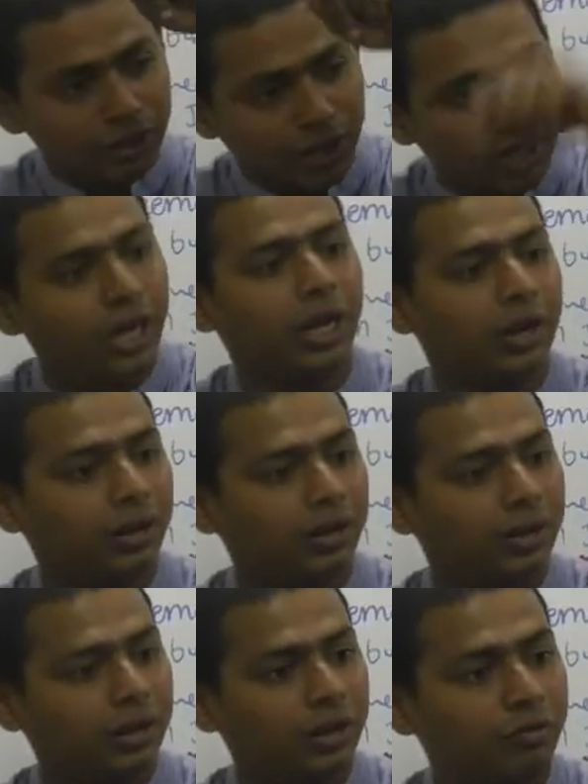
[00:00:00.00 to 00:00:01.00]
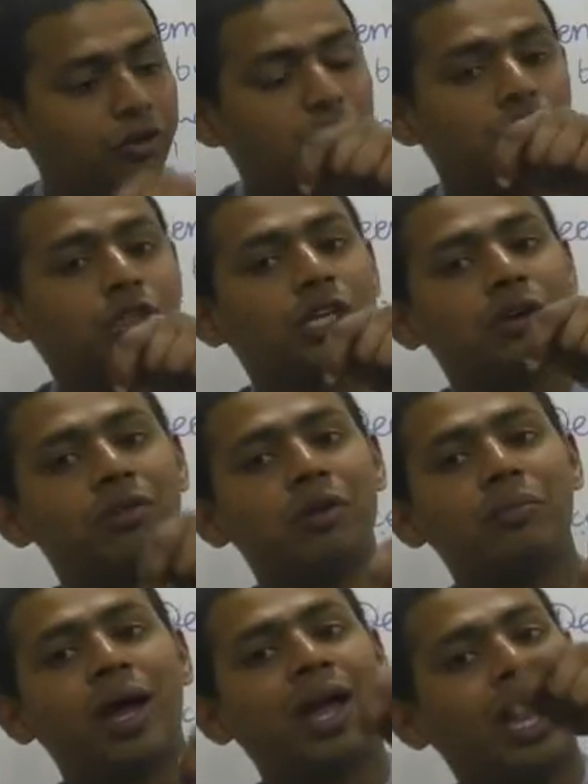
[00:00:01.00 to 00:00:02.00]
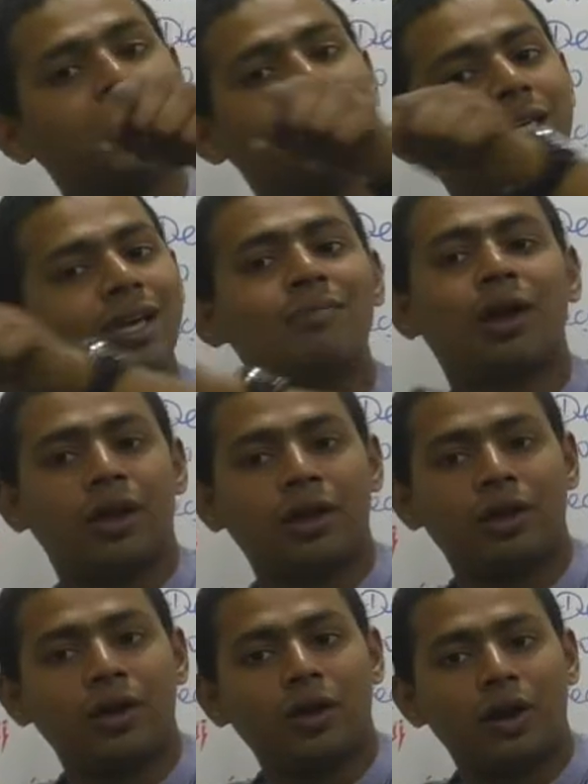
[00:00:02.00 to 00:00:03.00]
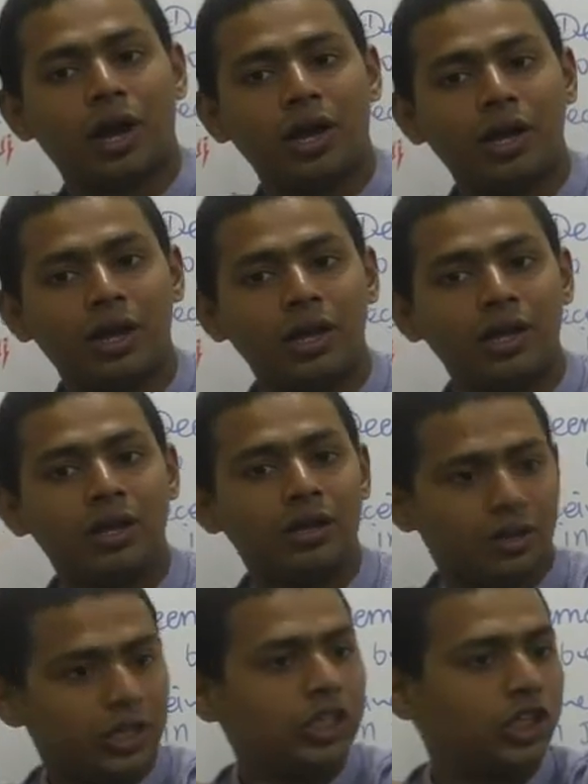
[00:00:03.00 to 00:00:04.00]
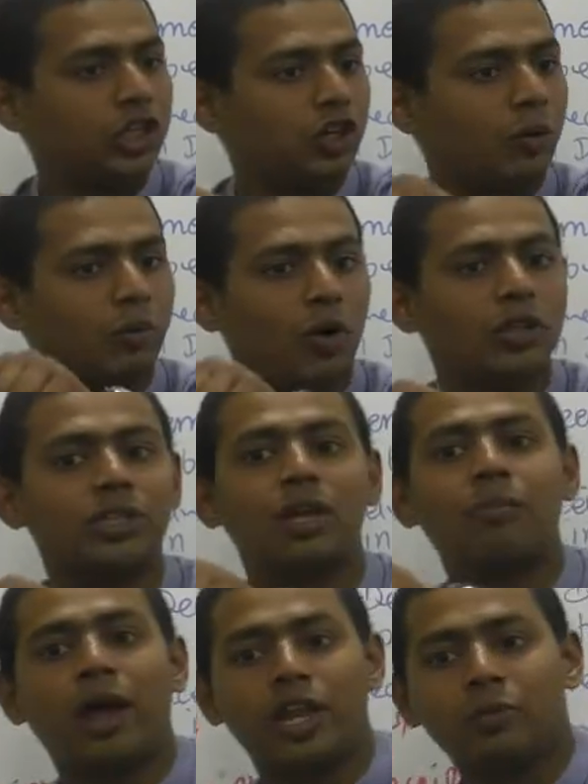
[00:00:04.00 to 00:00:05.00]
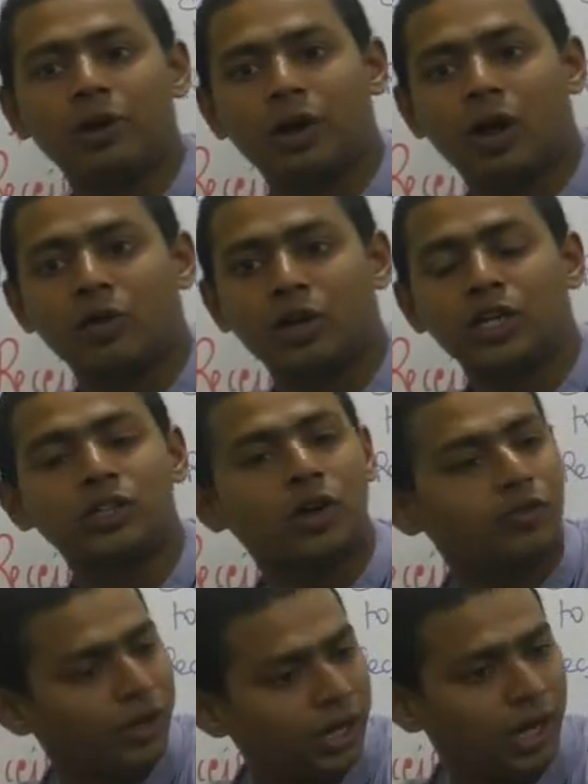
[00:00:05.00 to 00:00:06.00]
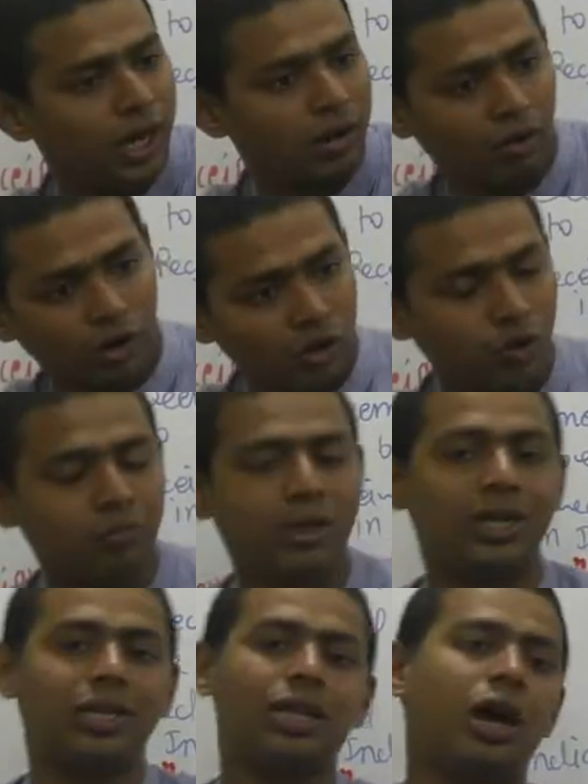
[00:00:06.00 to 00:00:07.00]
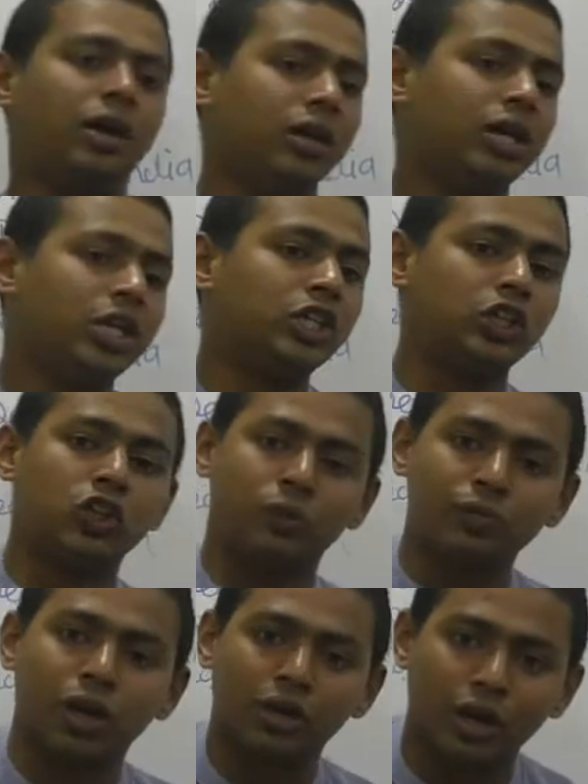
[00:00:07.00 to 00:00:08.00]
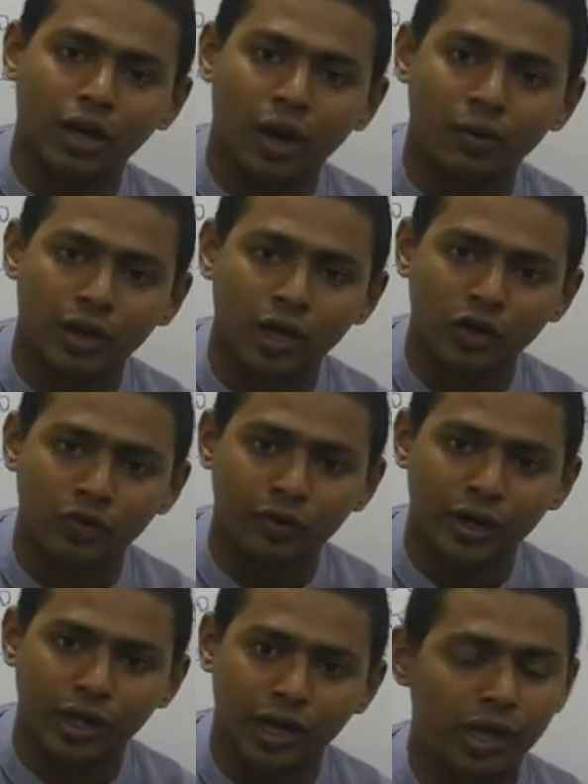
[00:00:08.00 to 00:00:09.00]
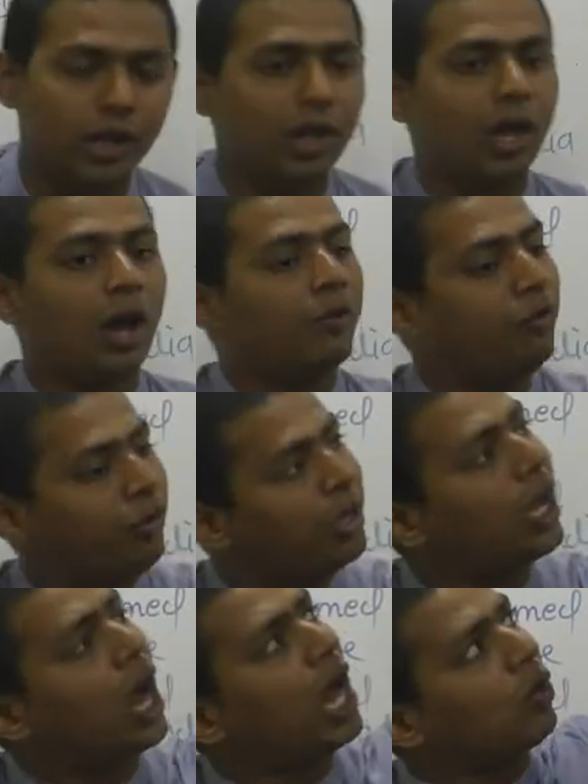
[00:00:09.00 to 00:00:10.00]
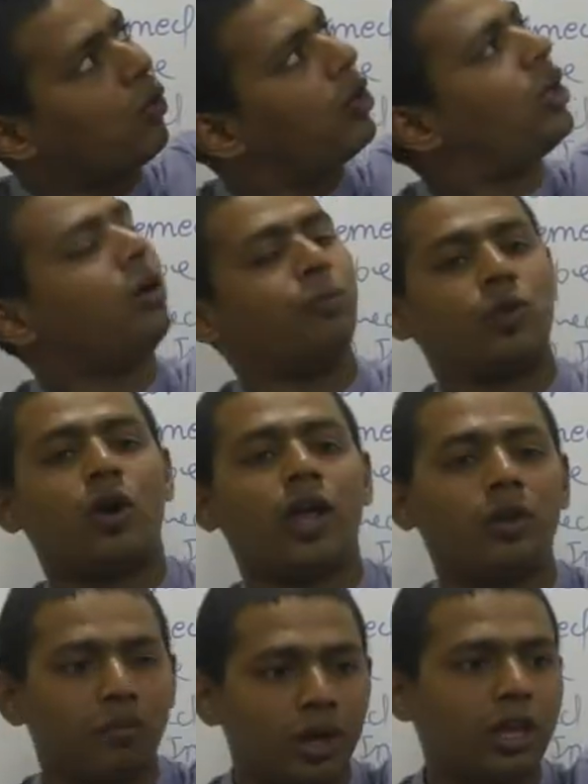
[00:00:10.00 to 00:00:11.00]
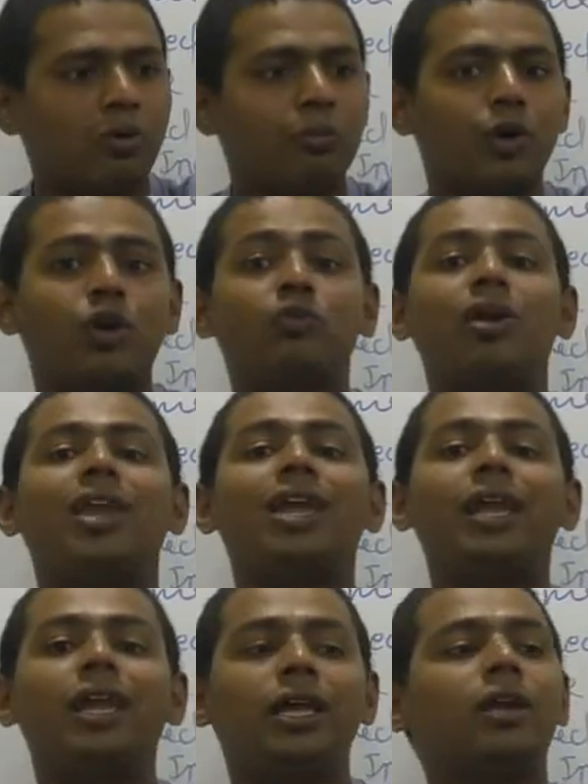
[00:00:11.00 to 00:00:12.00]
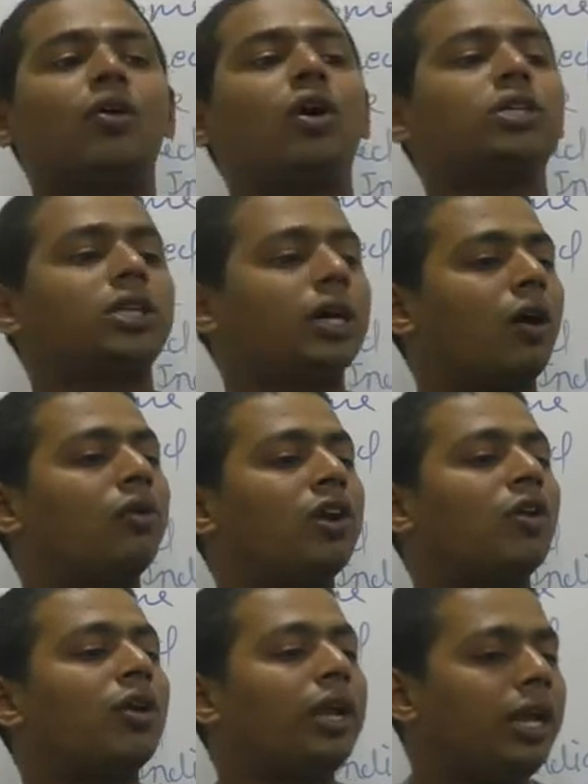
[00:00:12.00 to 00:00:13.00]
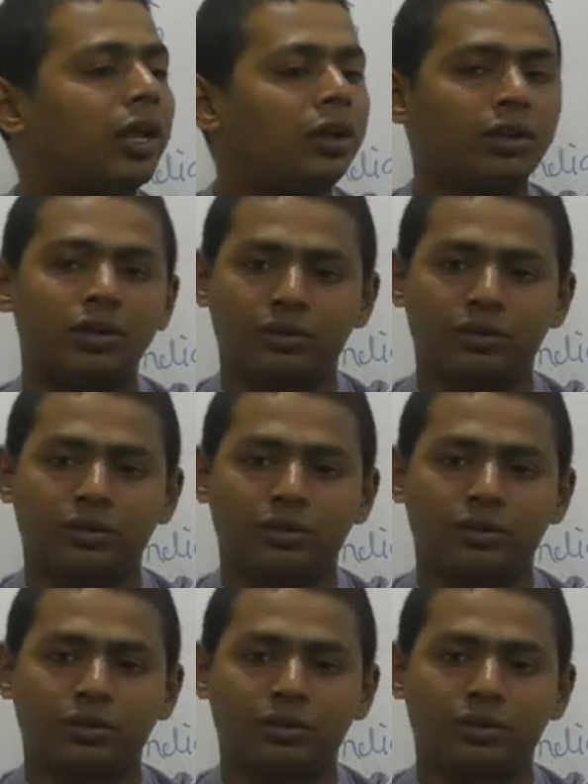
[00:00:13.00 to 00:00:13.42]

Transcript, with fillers: degree which was given by ICMI, alright, Institute of Cost and Management Accountants of India or to me it is Institute of Chartered Accountant of India we are going abroad and working because we are Indian cost accountant or Indian